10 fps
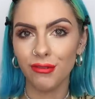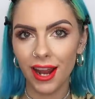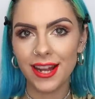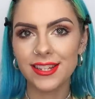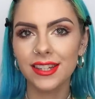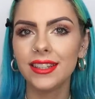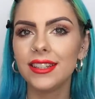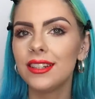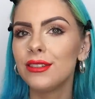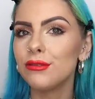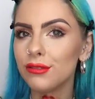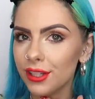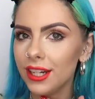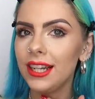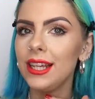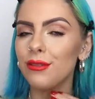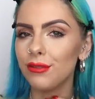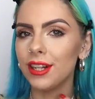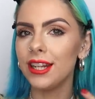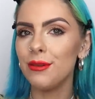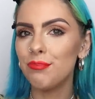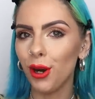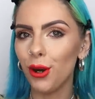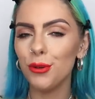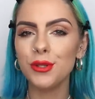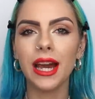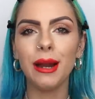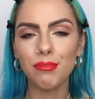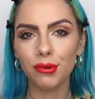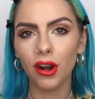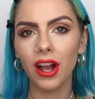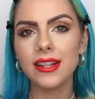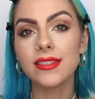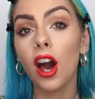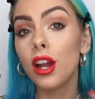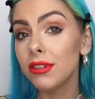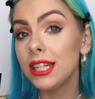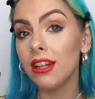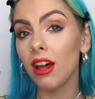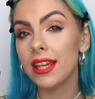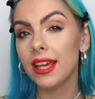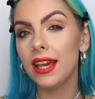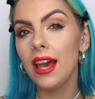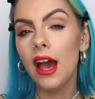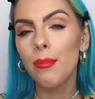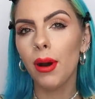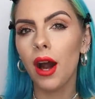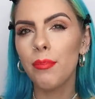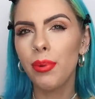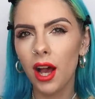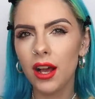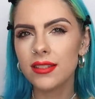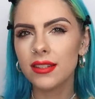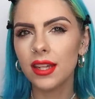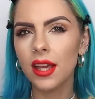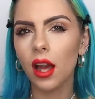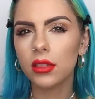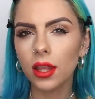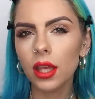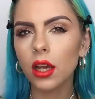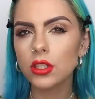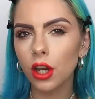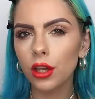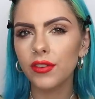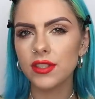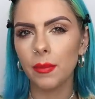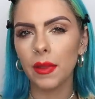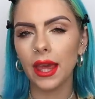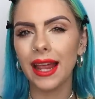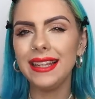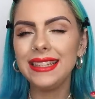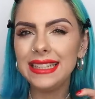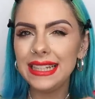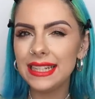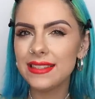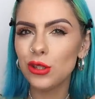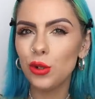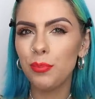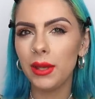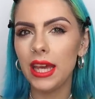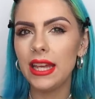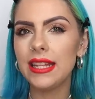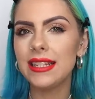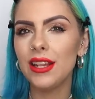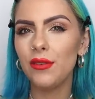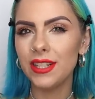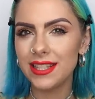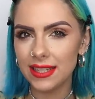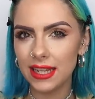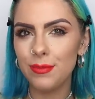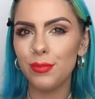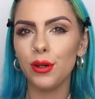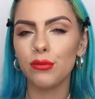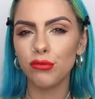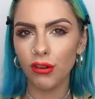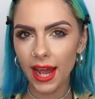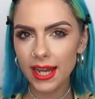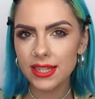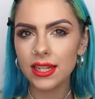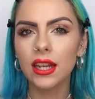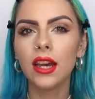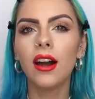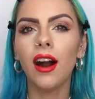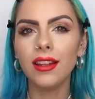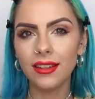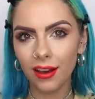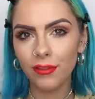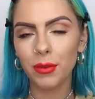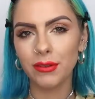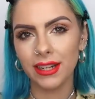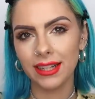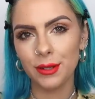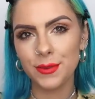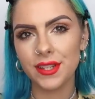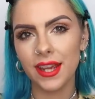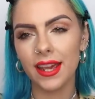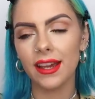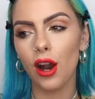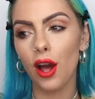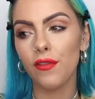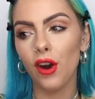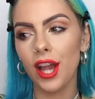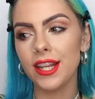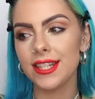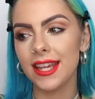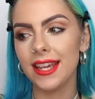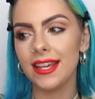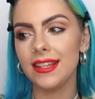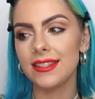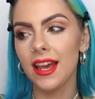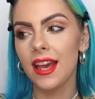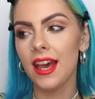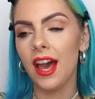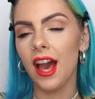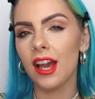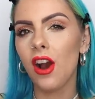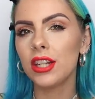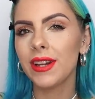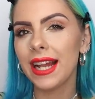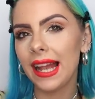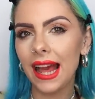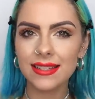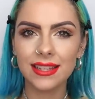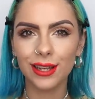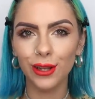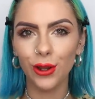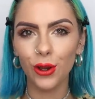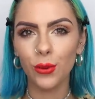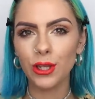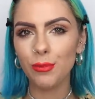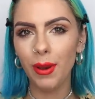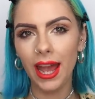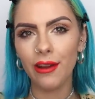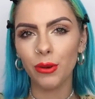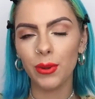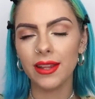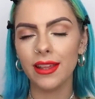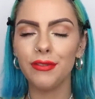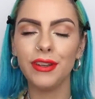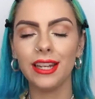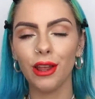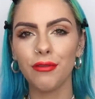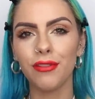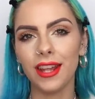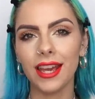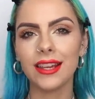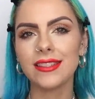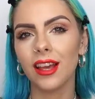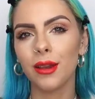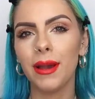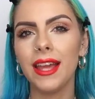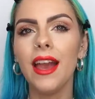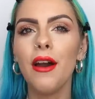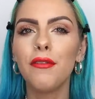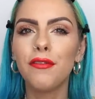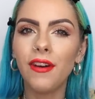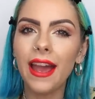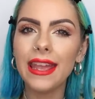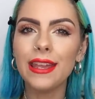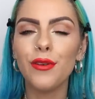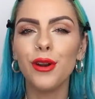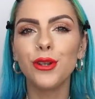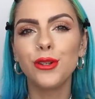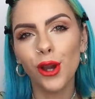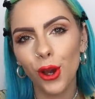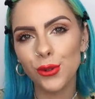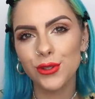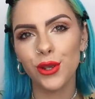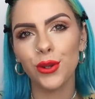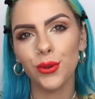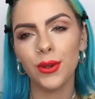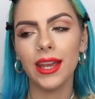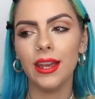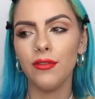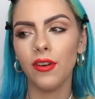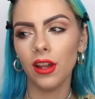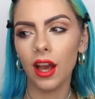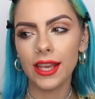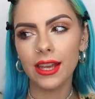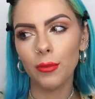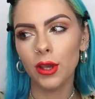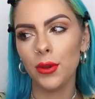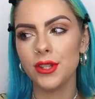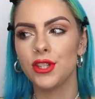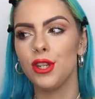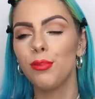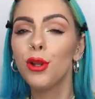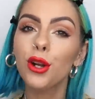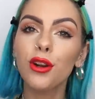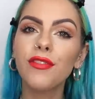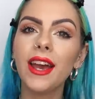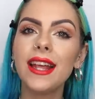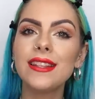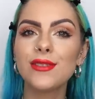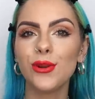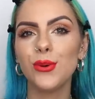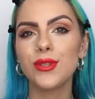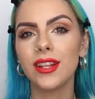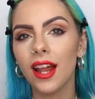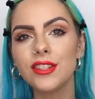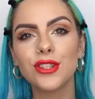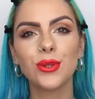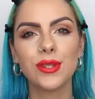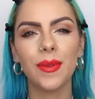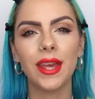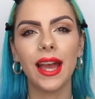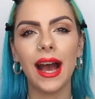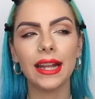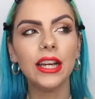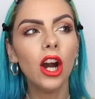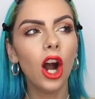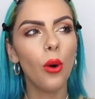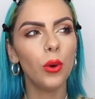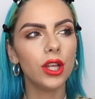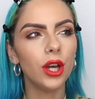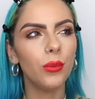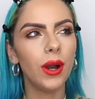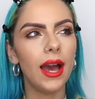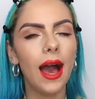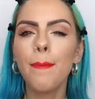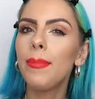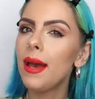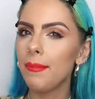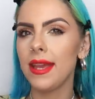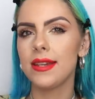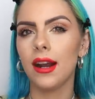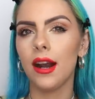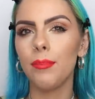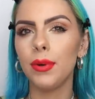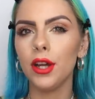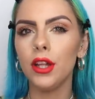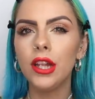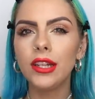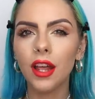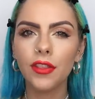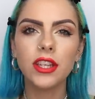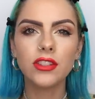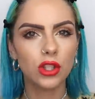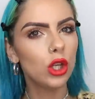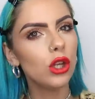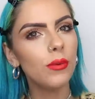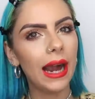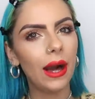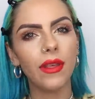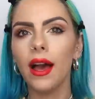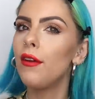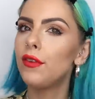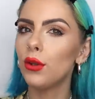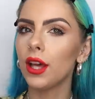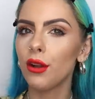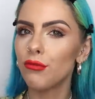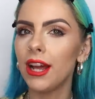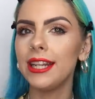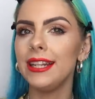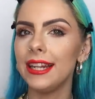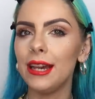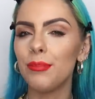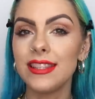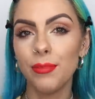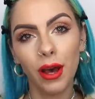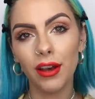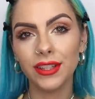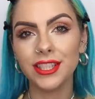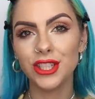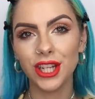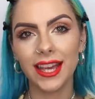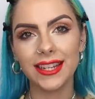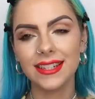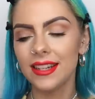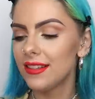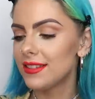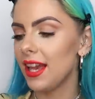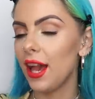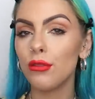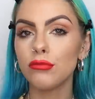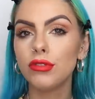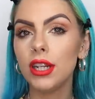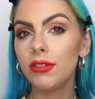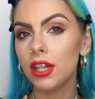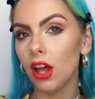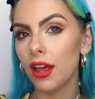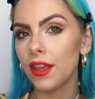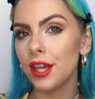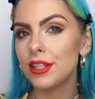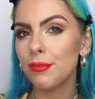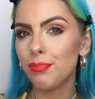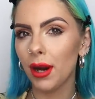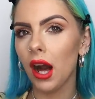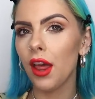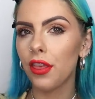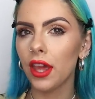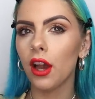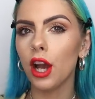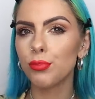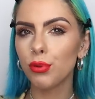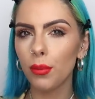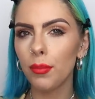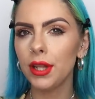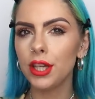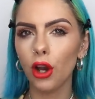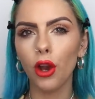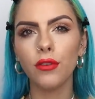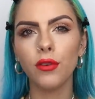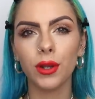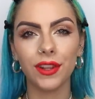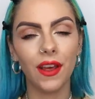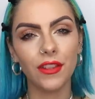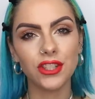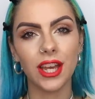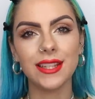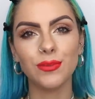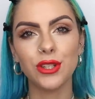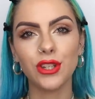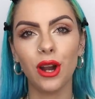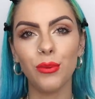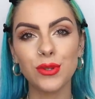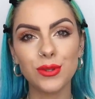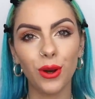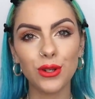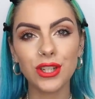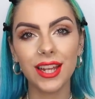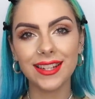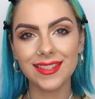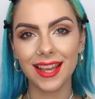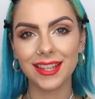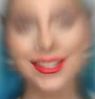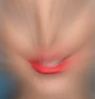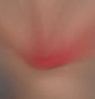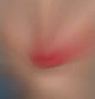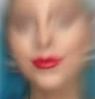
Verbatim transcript: red really really bold and bright i really like it but personally i think i'd go for something a little bit of a deeper red i love my red lipstick i find it is a kind of a classic look when you pair it with a feline flick it's like my fave go-to if like I'm going to blogger events or to London or something and I want to wear a bit of makeup but nothing too out there. I feel like a red lip is the perfect shade. So yeah, really, really like this, but I think I'd probably go for one of the other shades, which I will swatch in a second.